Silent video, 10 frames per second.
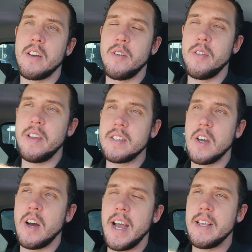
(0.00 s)
I got all these
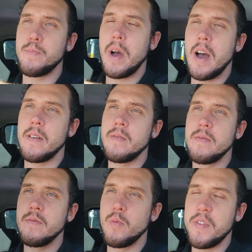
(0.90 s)
guys, but
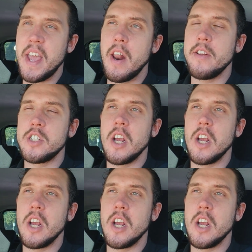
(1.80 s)
what they don't